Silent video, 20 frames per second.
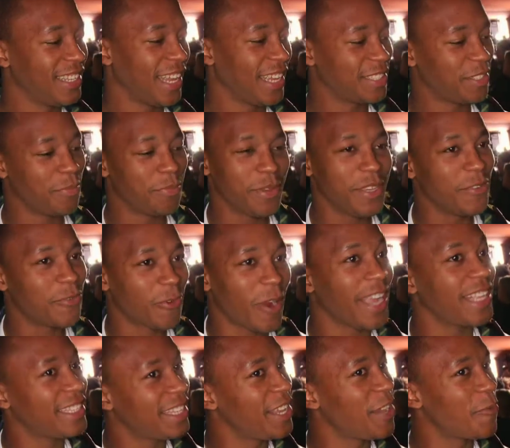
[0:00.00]
like to be
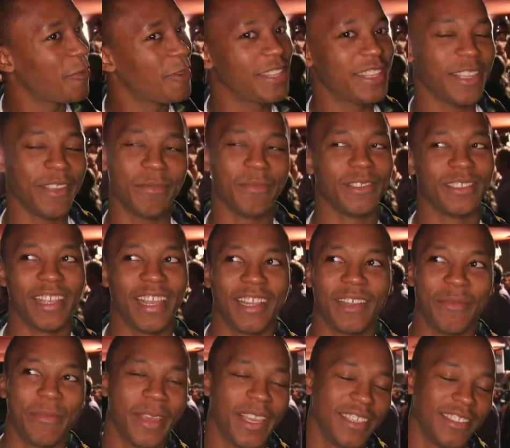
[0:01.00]
right there with them is like
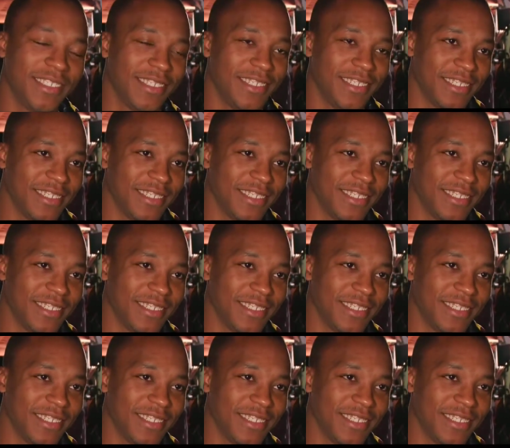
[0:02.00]
amazing.